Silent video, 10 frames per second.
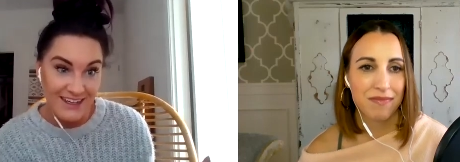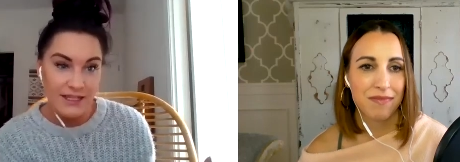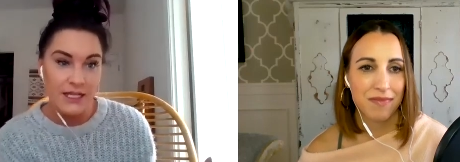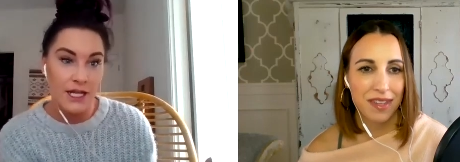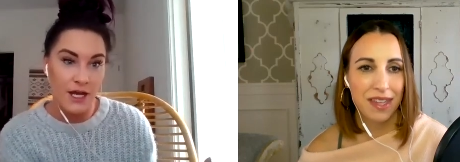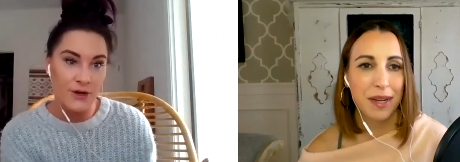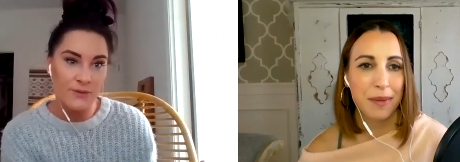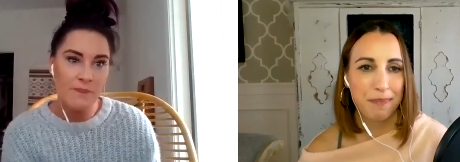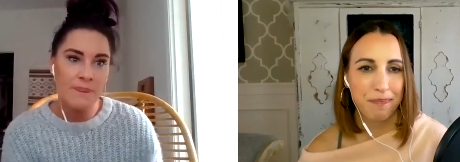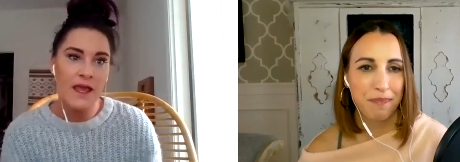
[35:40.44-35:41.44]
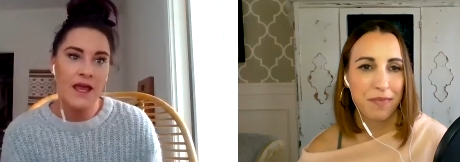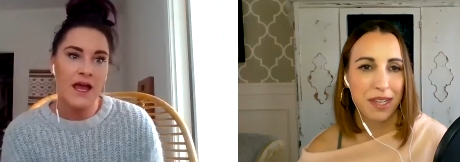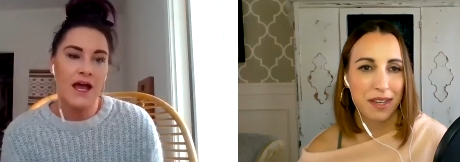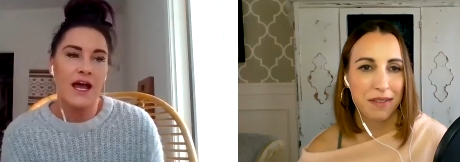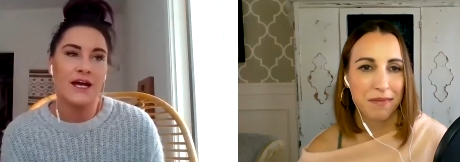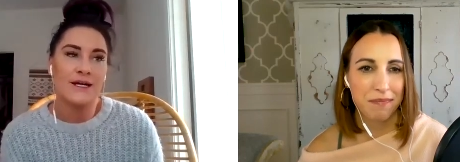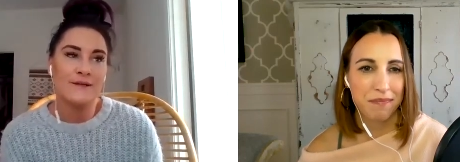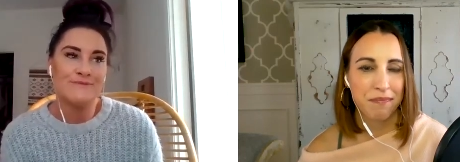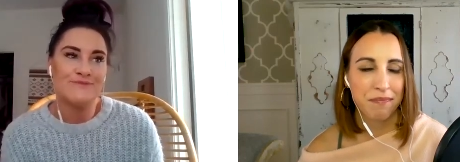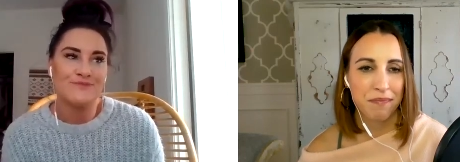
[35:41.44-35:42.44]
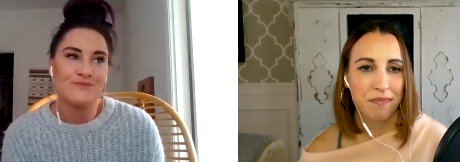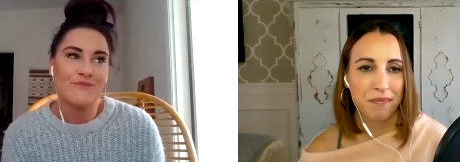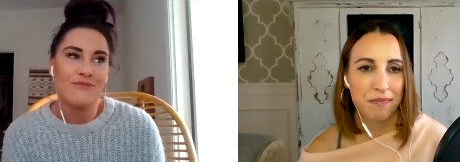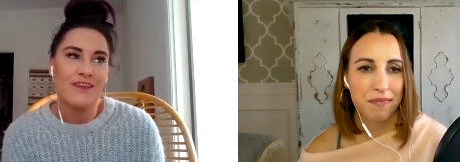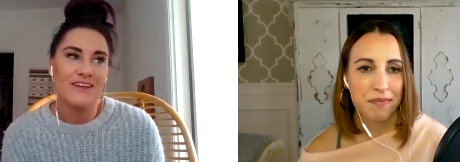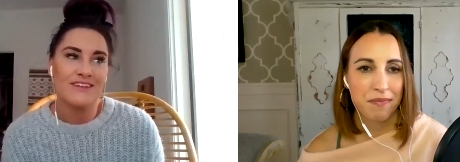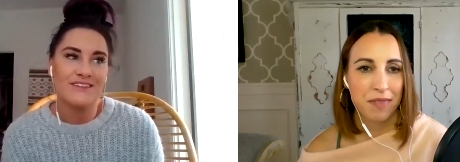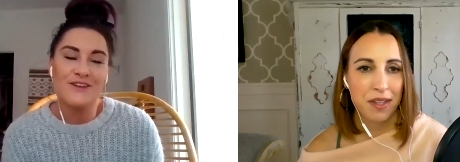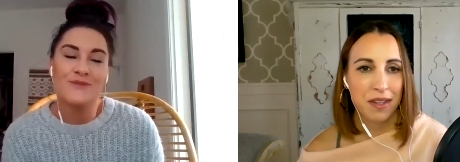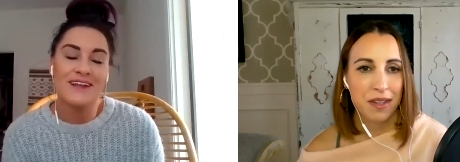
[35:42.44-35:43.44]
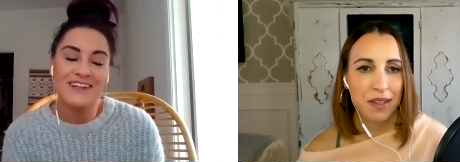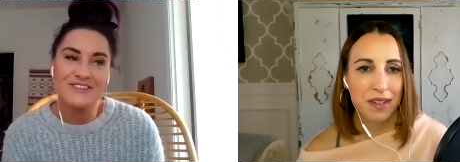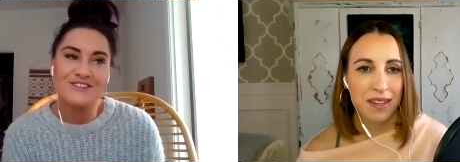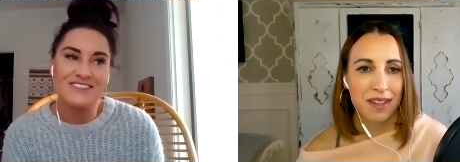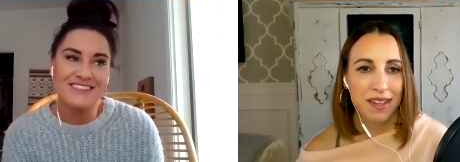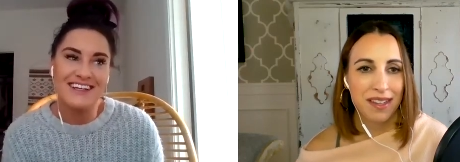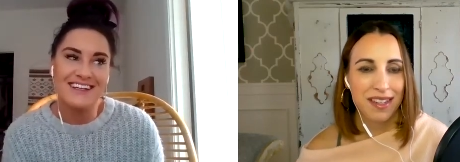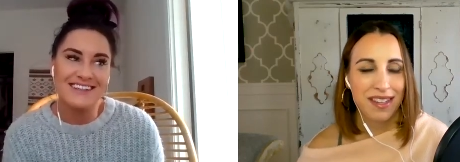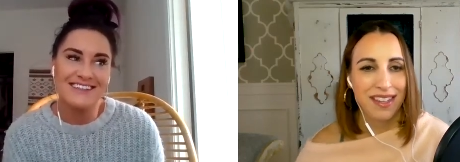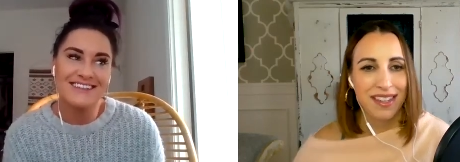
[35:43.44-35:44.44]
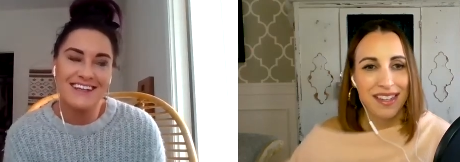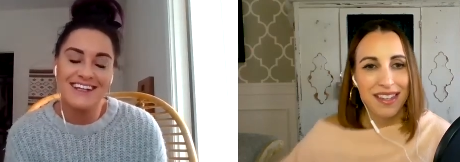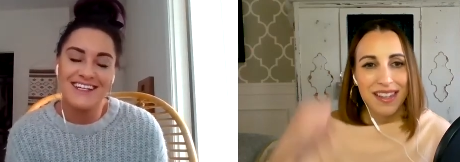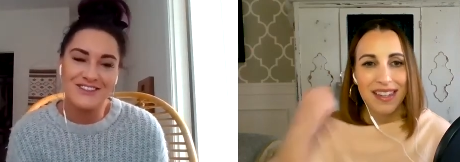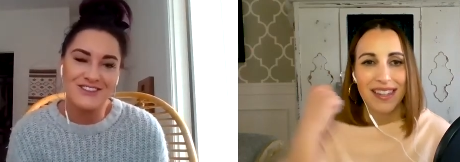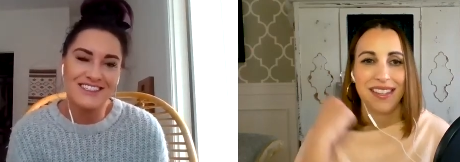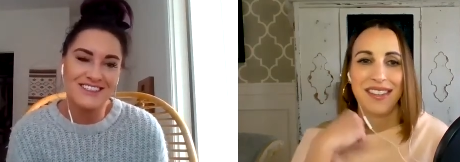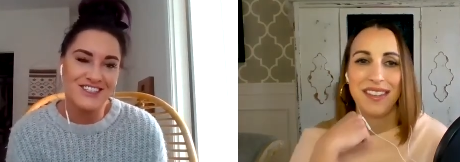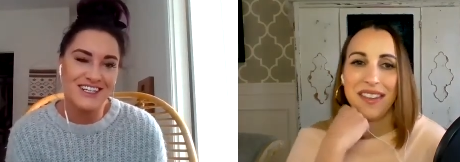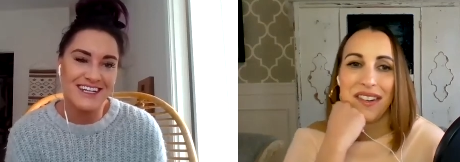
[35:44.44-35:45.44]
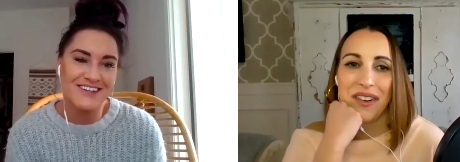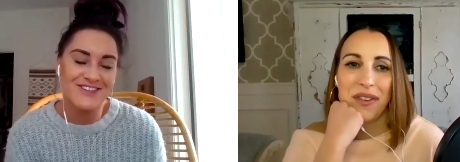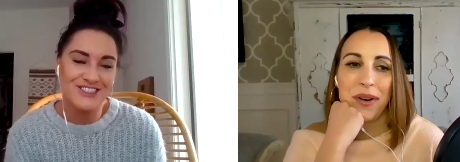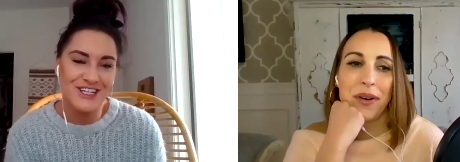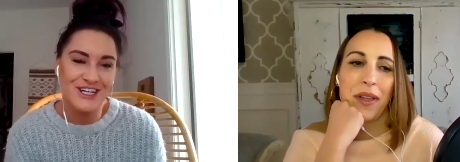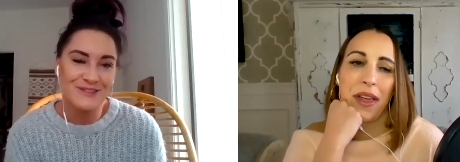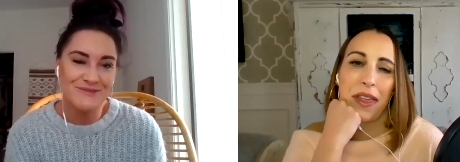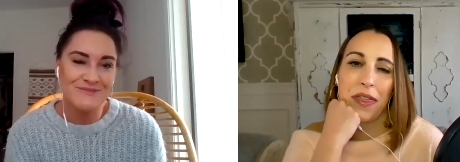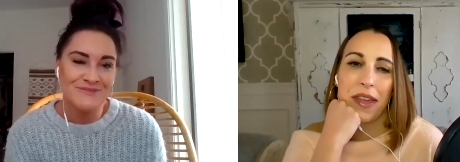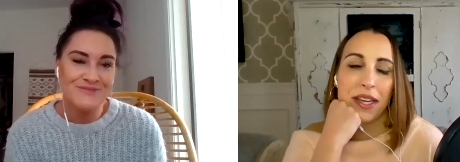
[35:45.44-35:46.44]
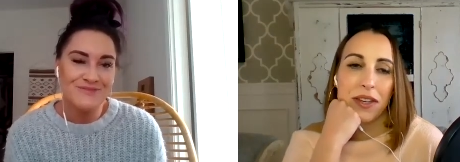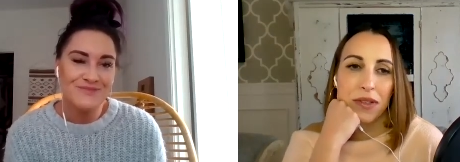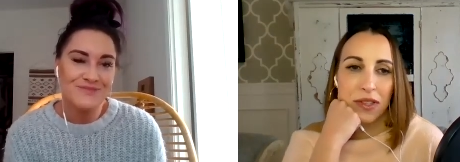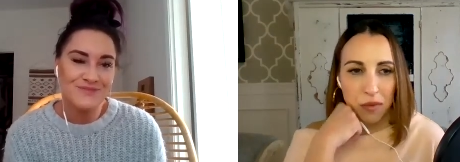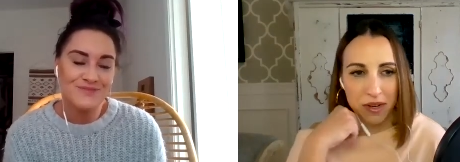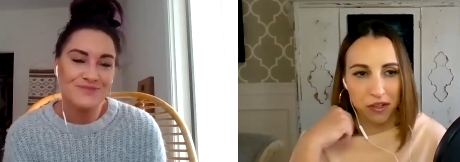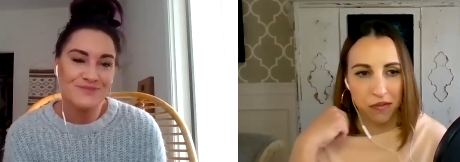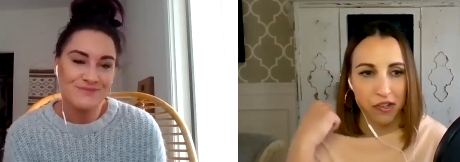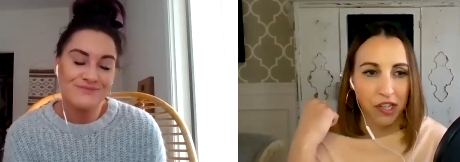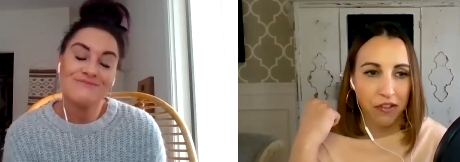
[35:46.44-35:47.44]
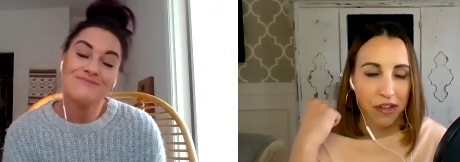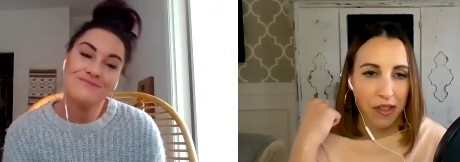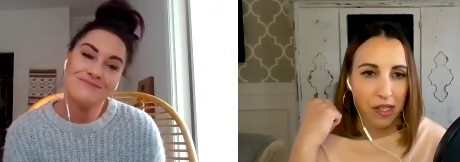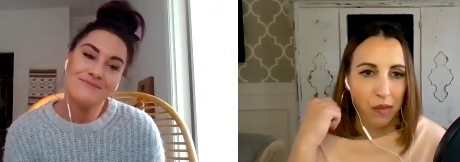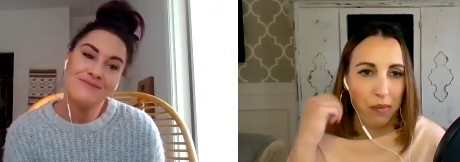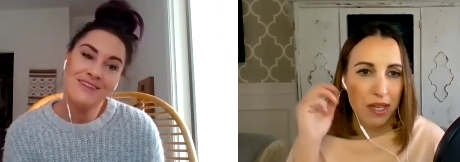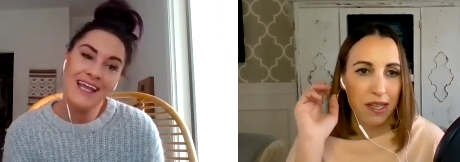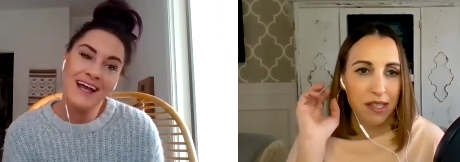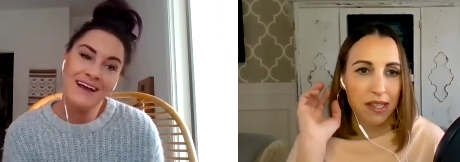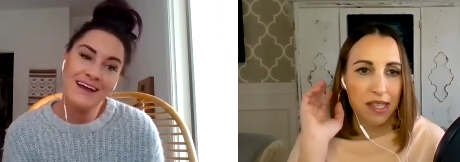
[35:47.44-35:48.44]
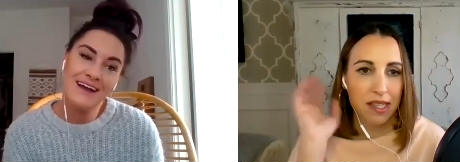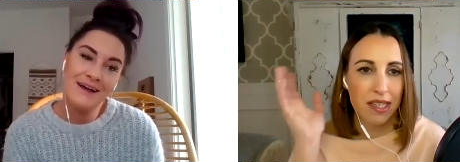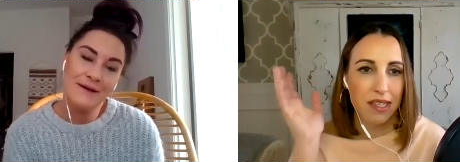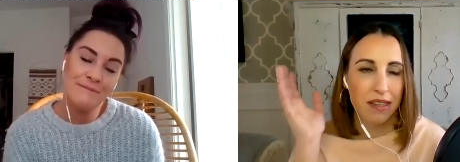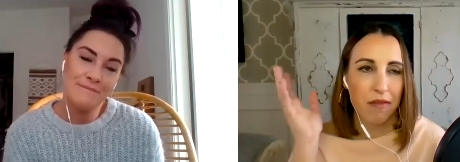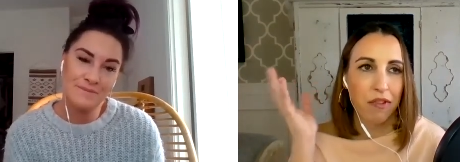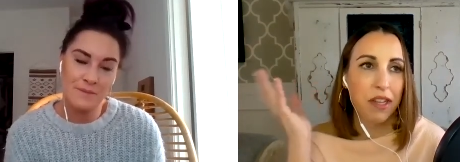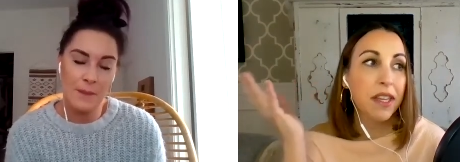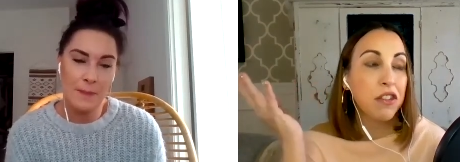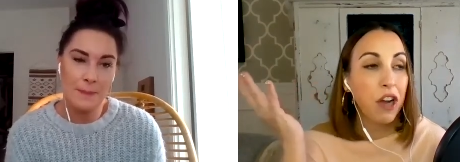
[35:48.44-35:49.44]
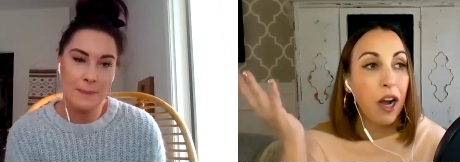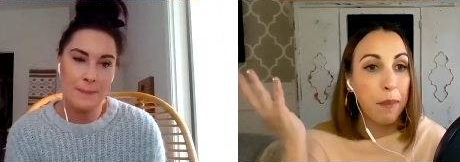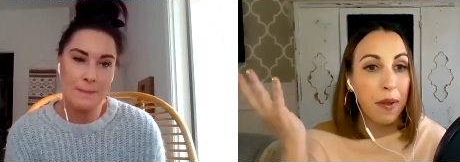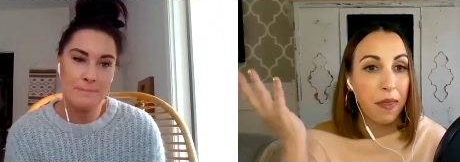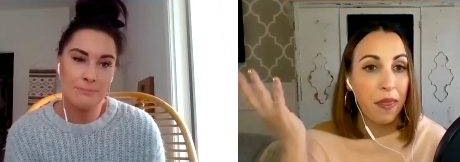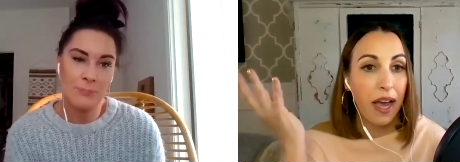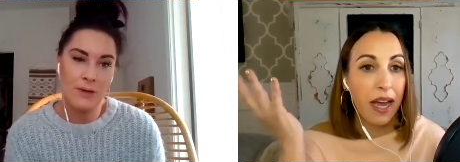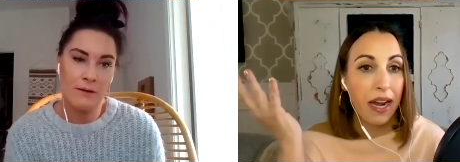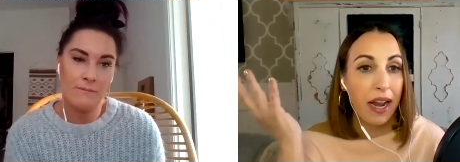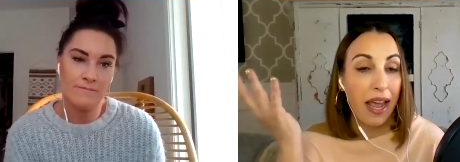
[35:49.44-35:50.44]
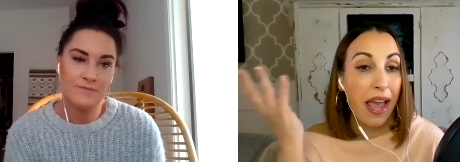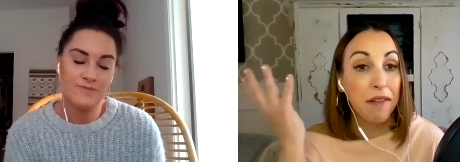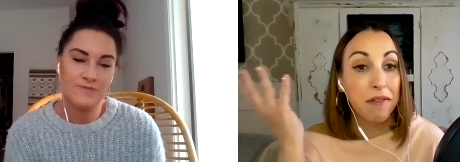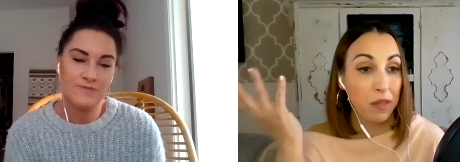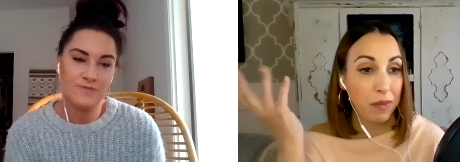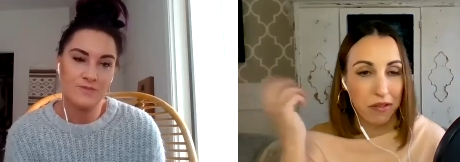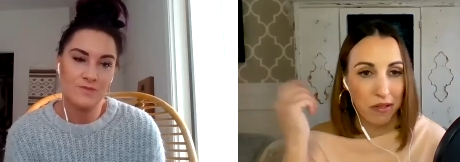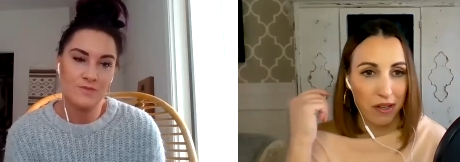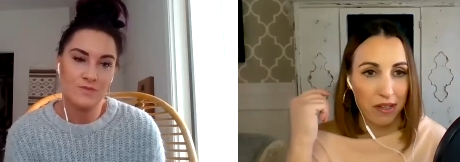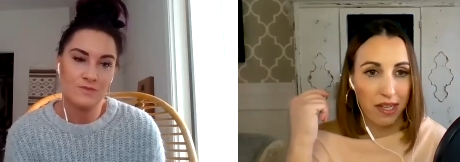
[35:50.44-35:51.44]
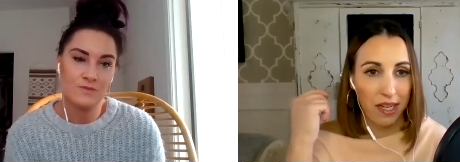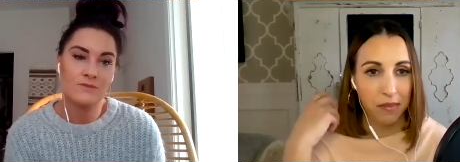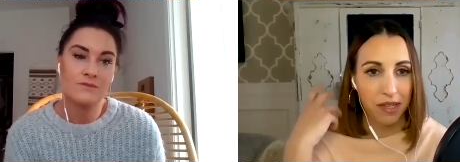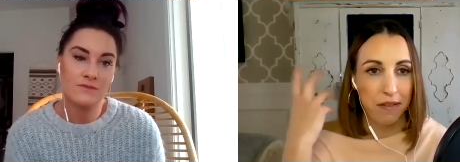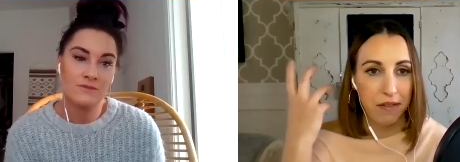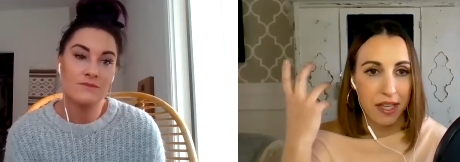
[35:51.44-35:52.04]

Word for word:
Speaker 1: you know yeah, yeah. um so it's been an interesting an interesting journey for sure. Well,
Speaker 2: thank you so much for sharing this because yeah. this is really a topic that I haven't spent a lot of time diving